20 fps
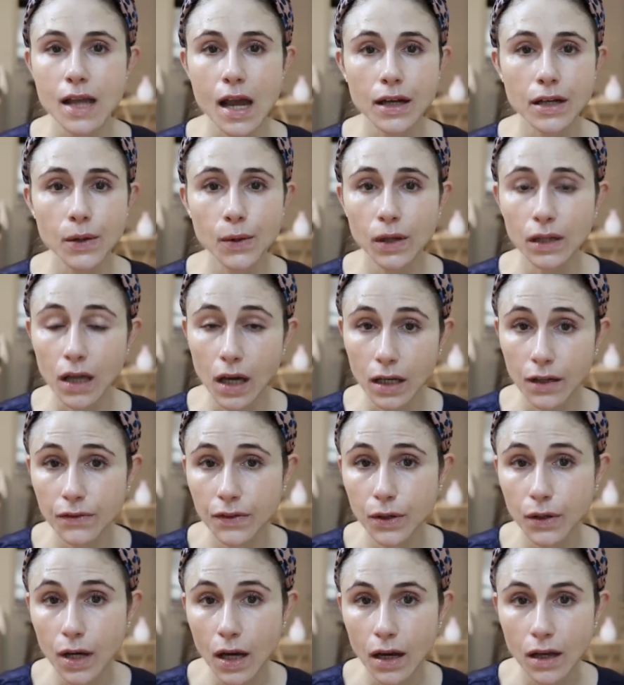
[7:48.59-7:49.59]
I know a lot of
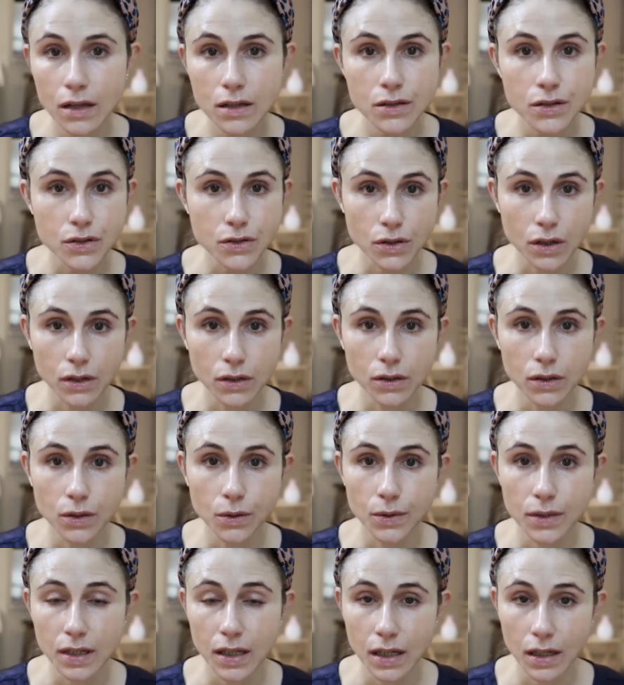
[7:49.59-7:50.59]
you guys
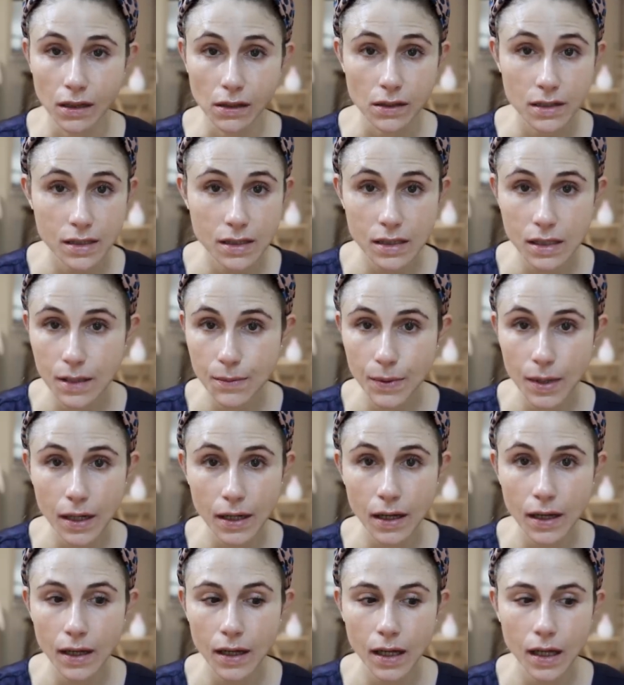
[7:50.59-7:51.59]
struggle with getting good sleep at
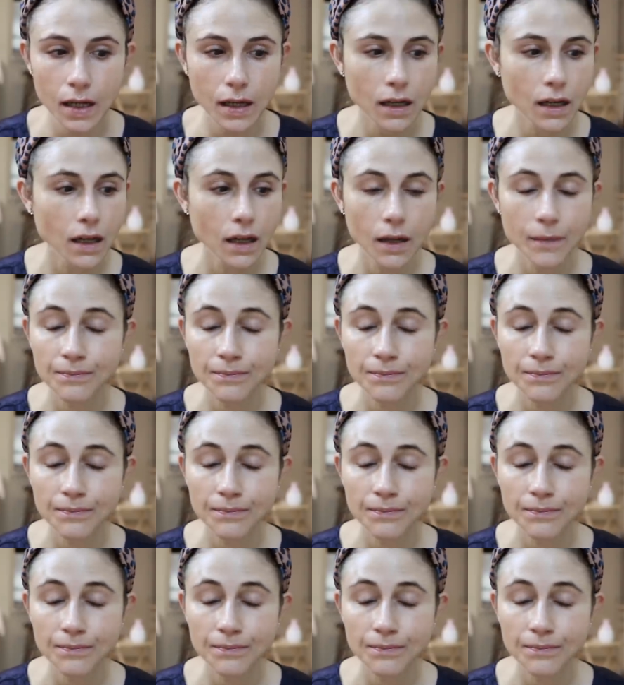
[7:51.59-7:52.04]
night.